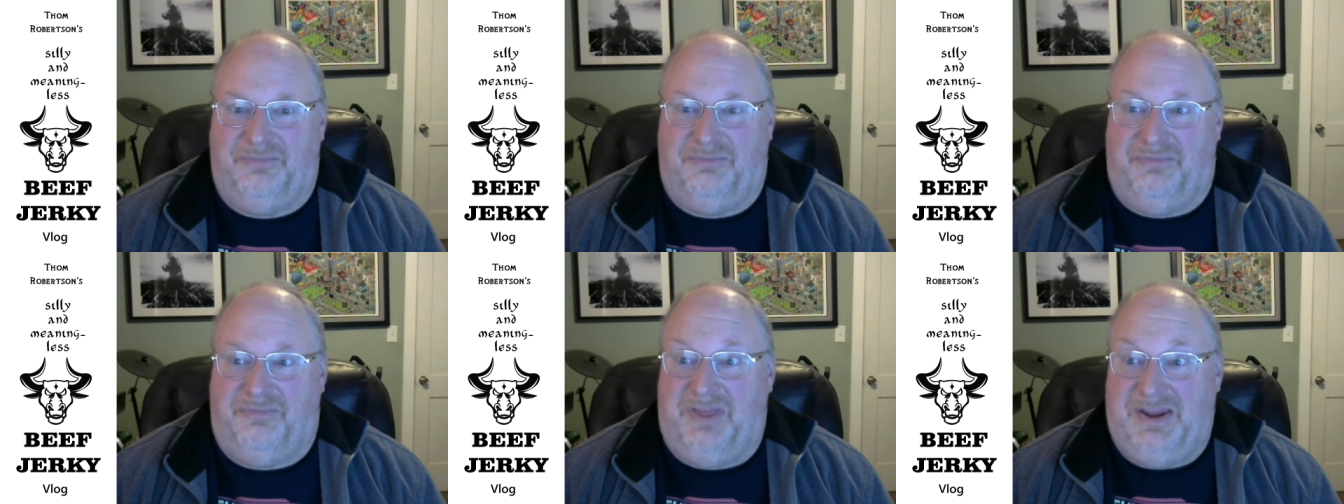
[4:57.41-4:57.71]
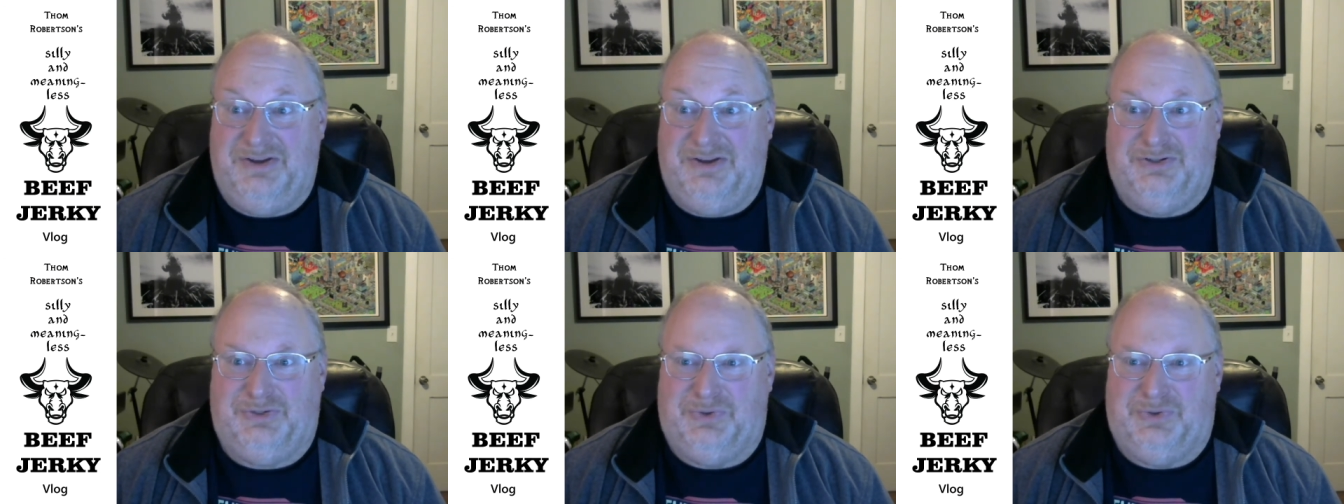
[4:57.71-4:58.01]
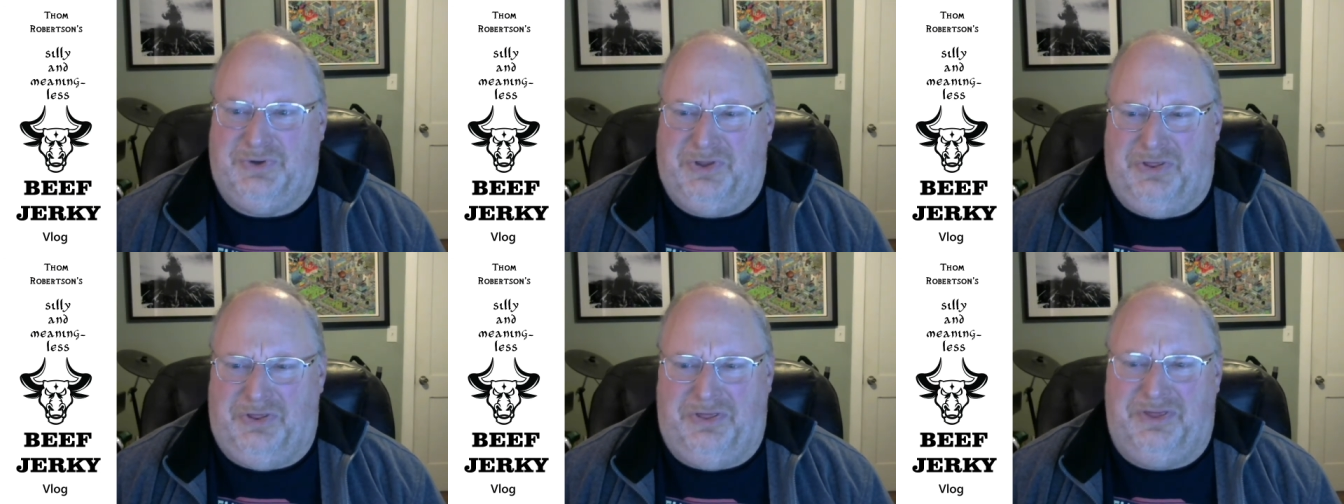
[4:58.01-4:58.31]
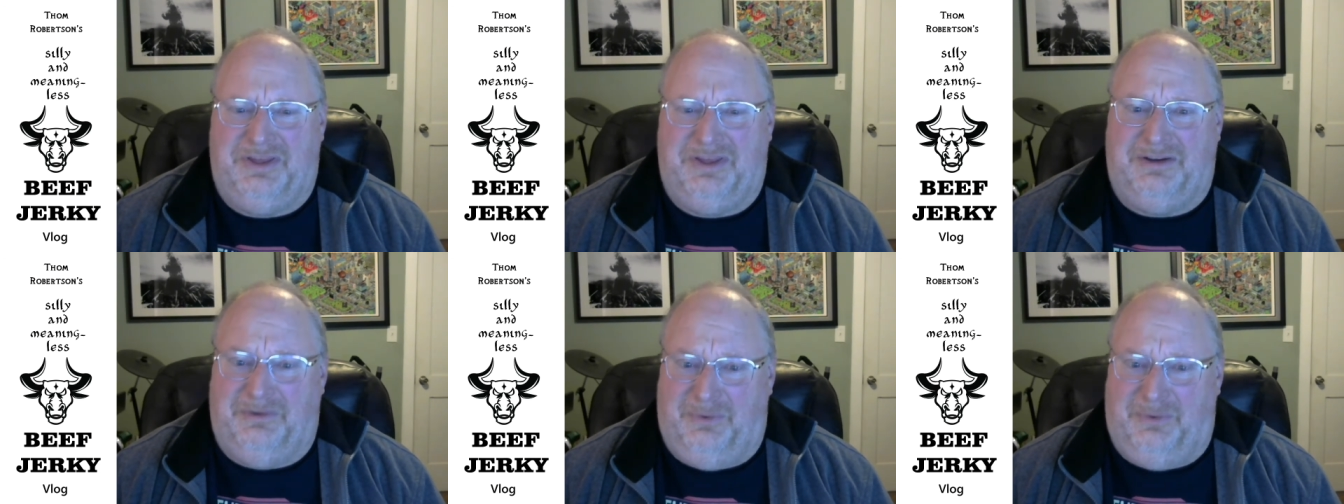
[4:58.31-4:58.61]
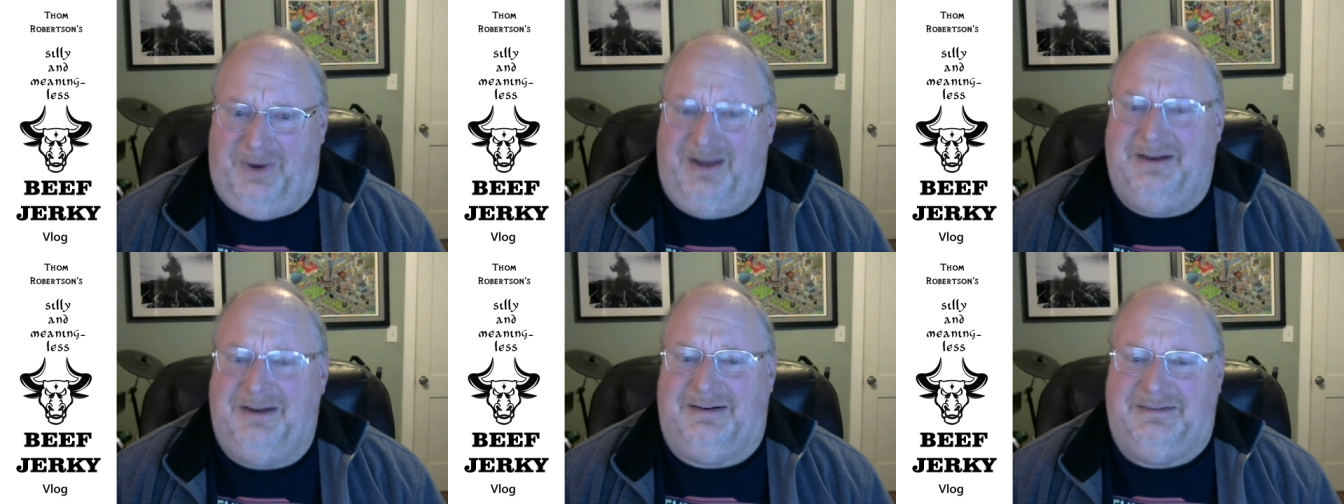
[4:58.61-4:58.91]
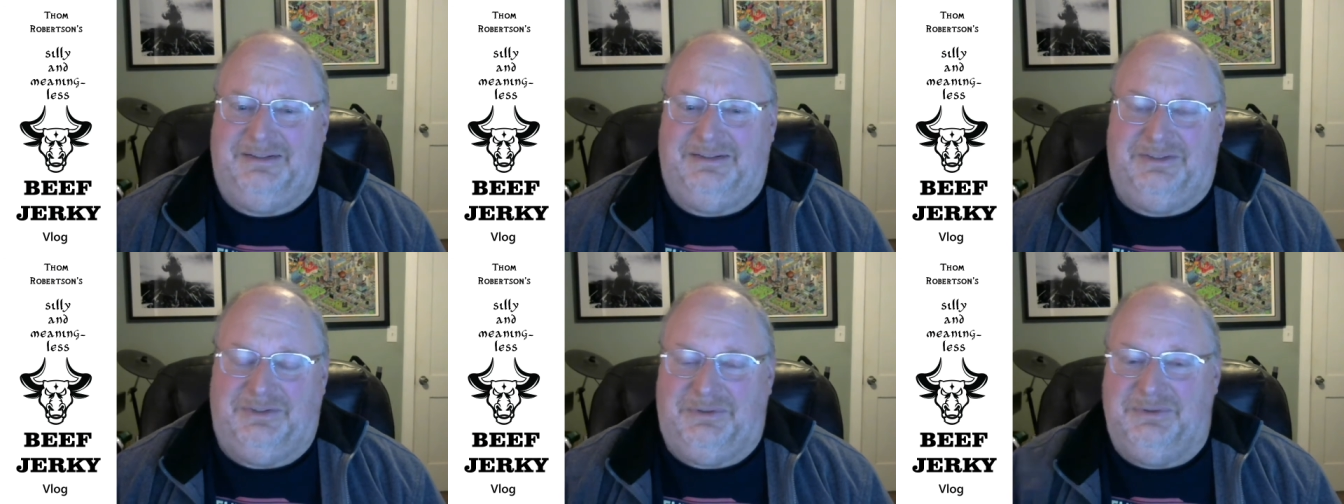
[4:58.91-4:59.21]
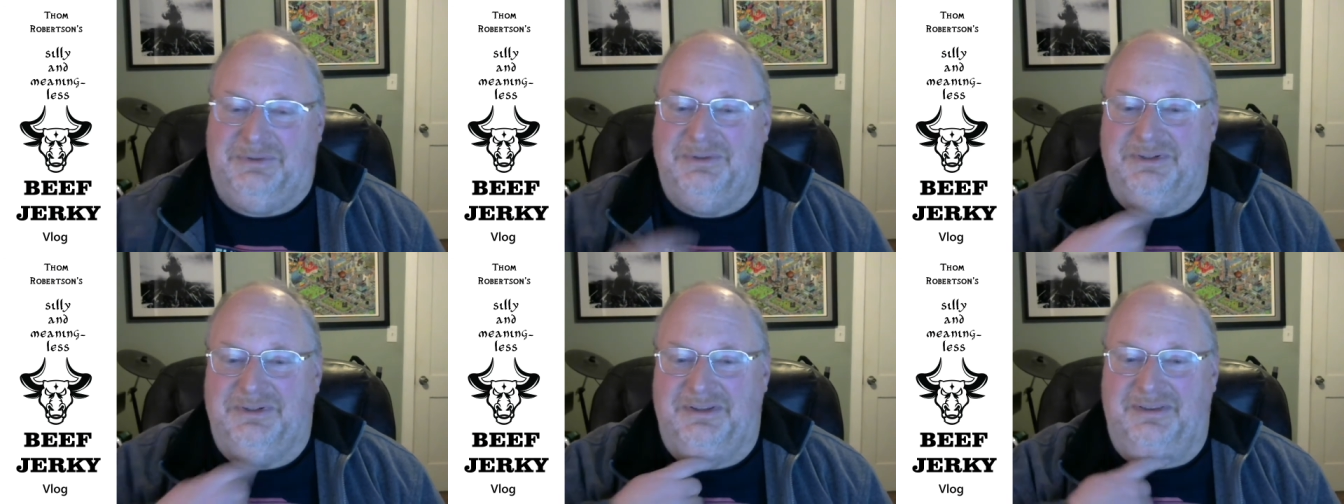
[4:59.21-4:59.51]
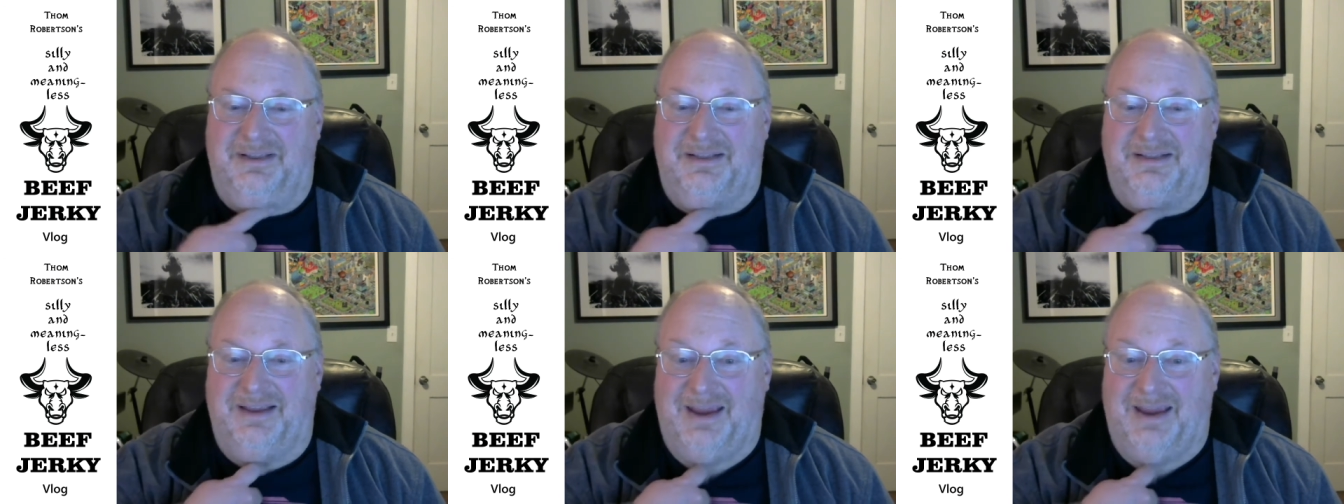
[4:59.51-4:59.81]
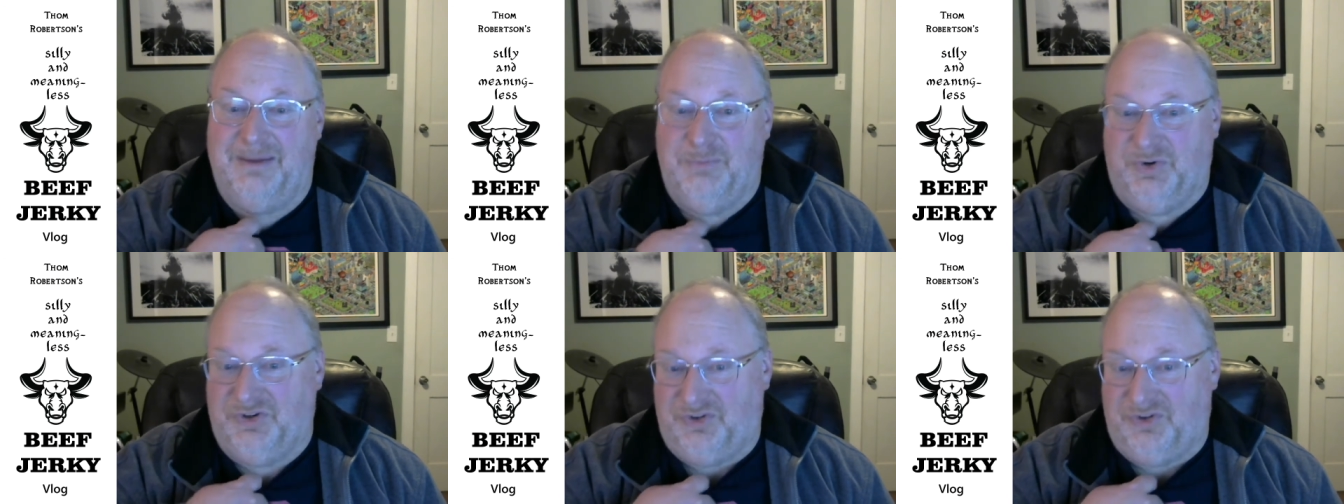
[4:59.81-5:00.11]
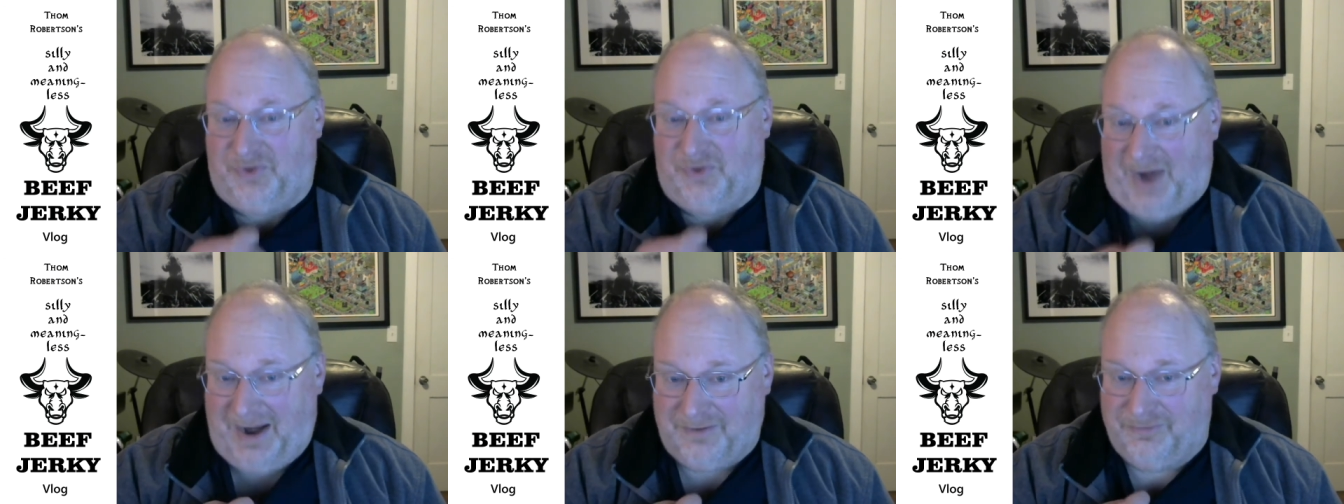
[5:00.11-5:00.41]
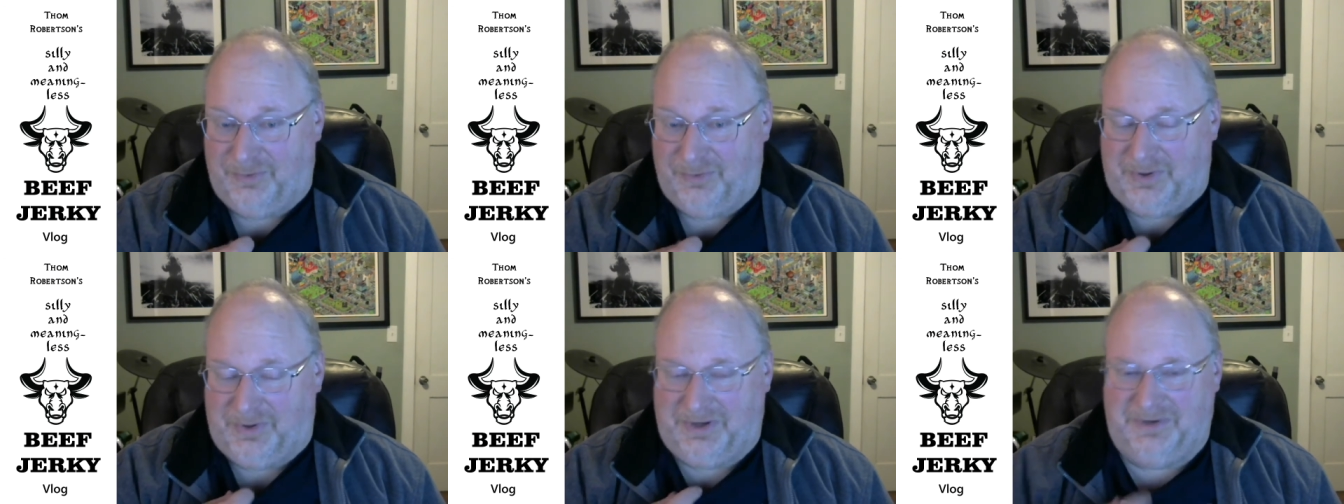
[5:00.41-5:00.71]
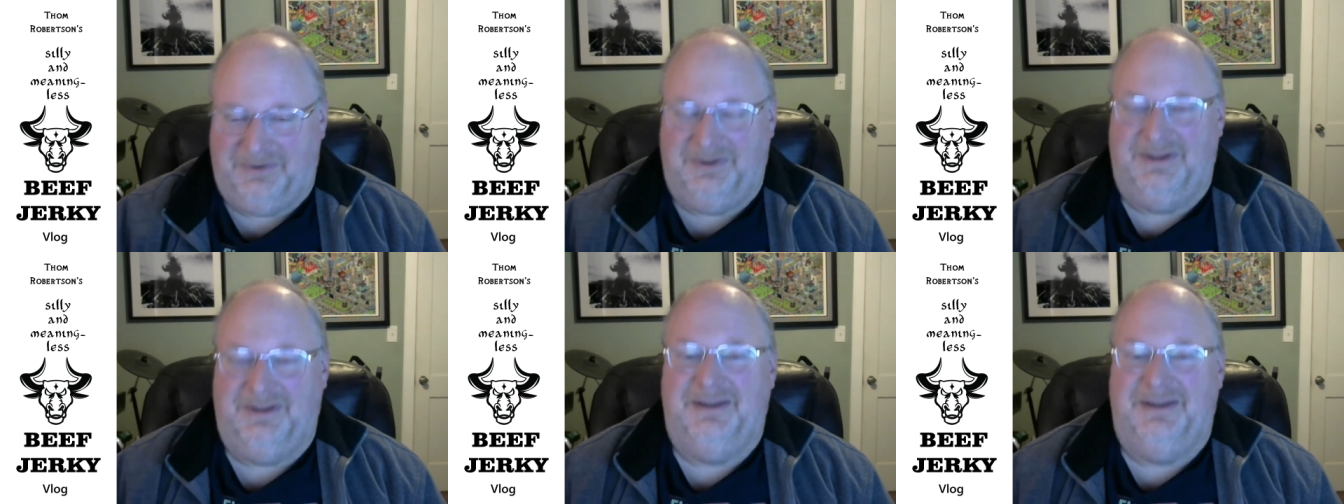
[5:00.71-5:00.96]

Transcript: things you could theoretically do that the game would track for you